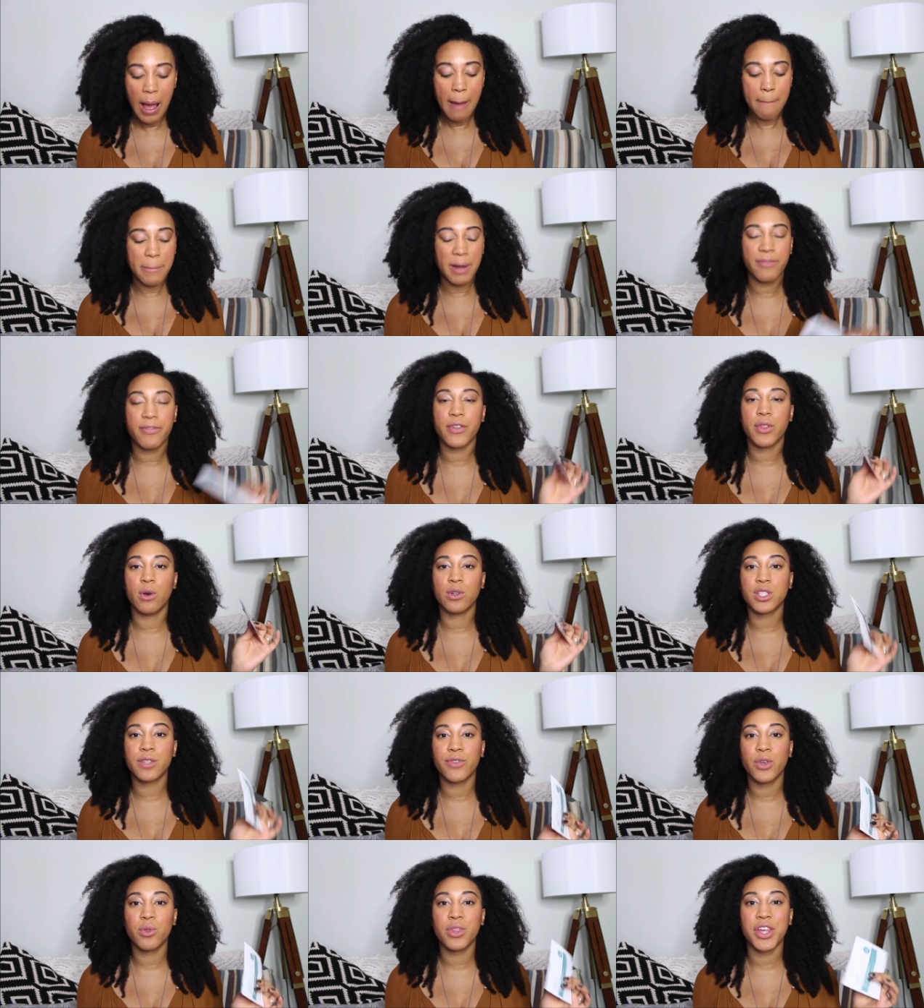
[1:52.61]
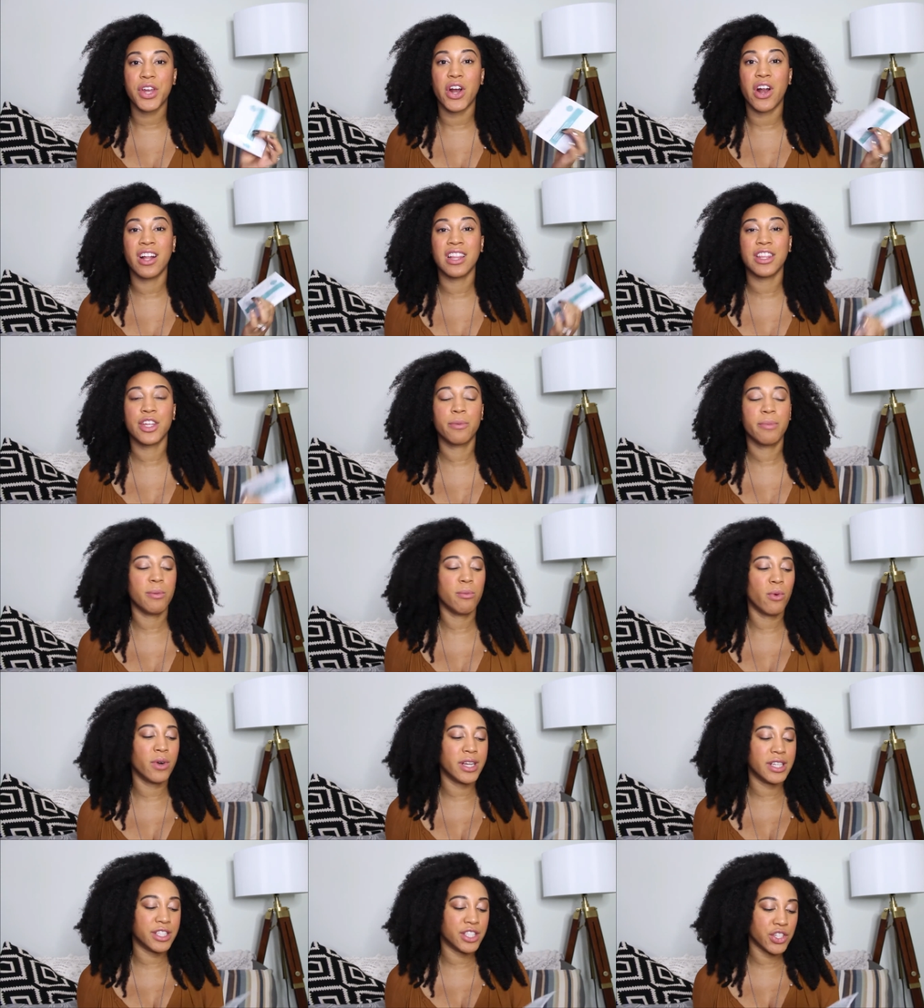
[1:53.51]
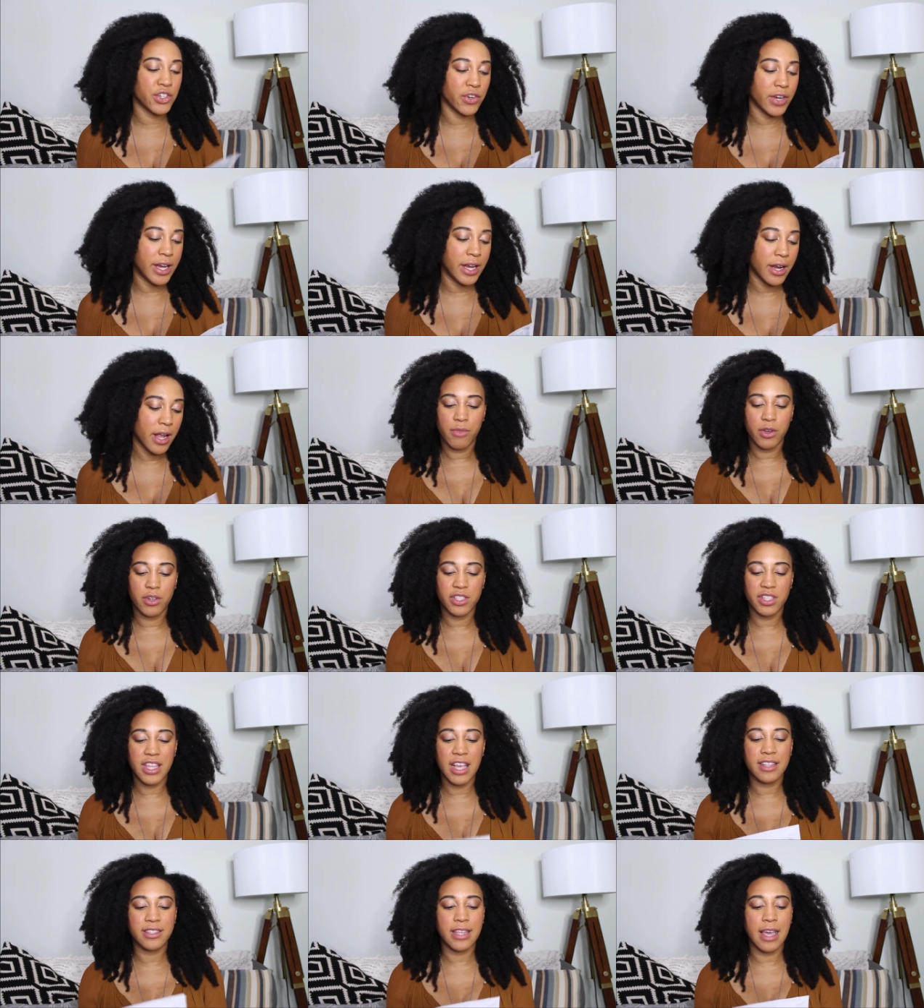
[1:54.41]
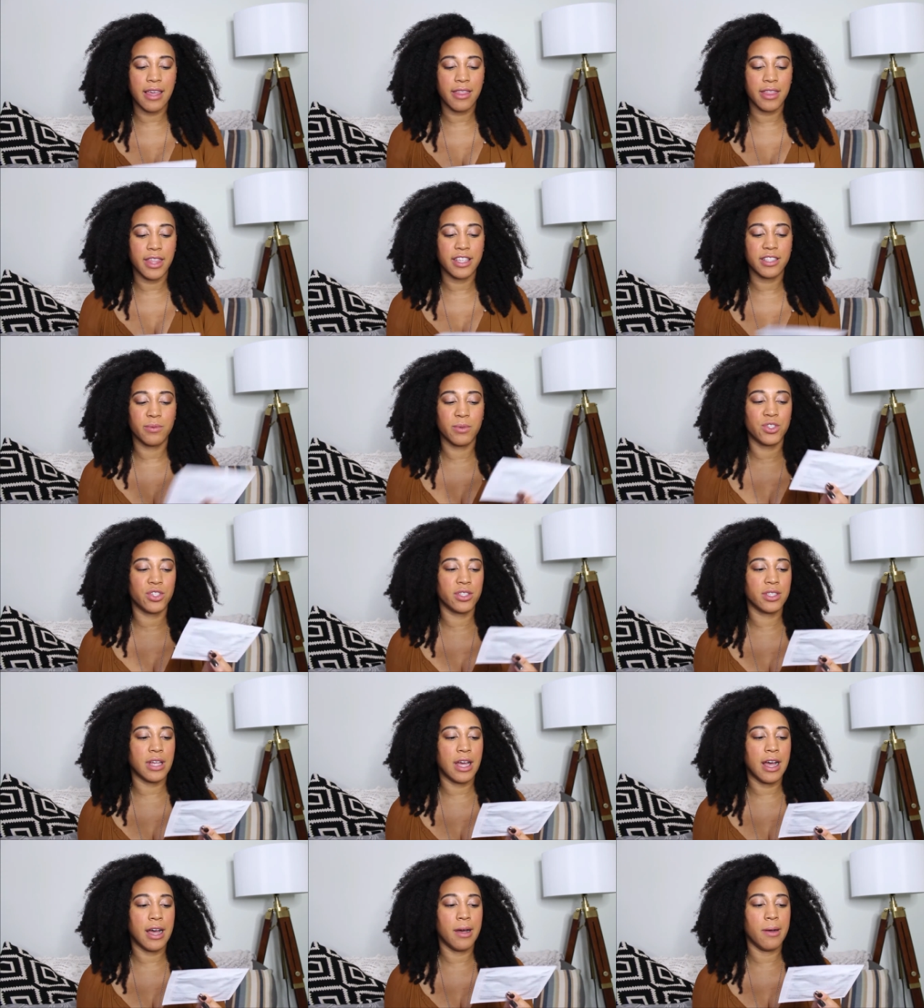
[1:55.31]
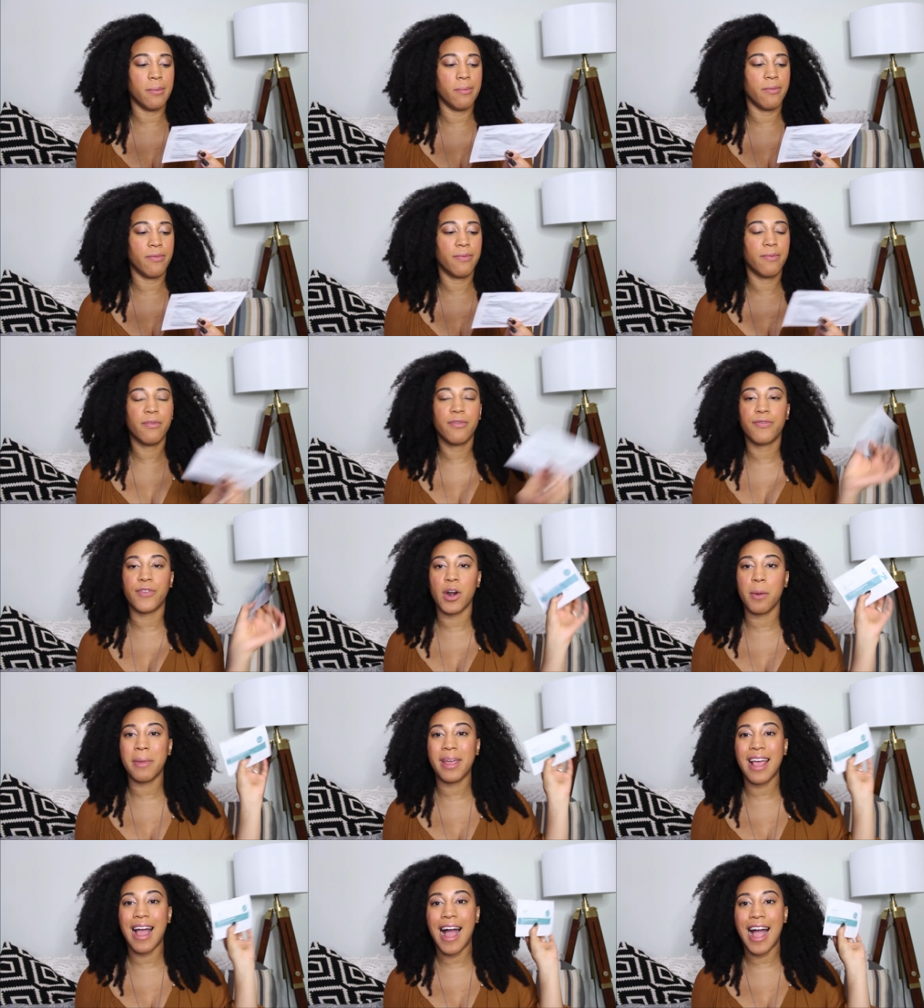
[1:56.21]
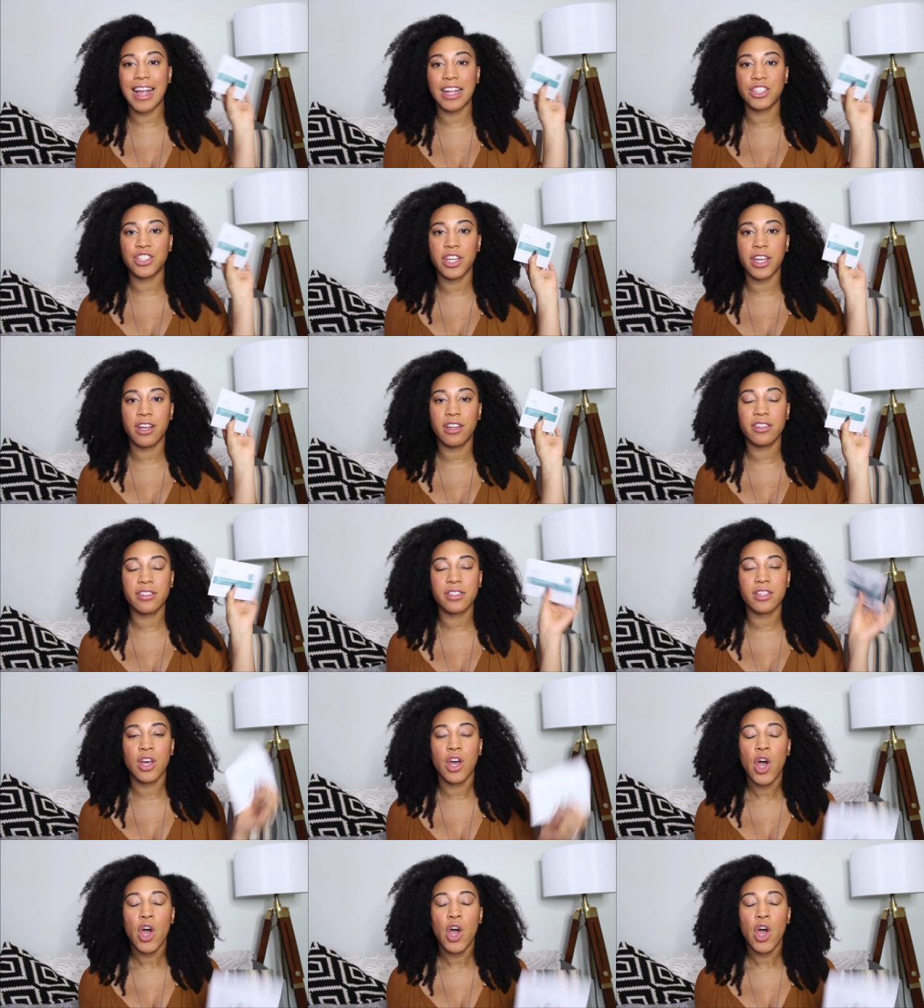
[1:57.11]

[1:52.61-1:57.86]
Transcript: But for those of you that are a little bit more discreet, there's things like this, which is firming eye gels,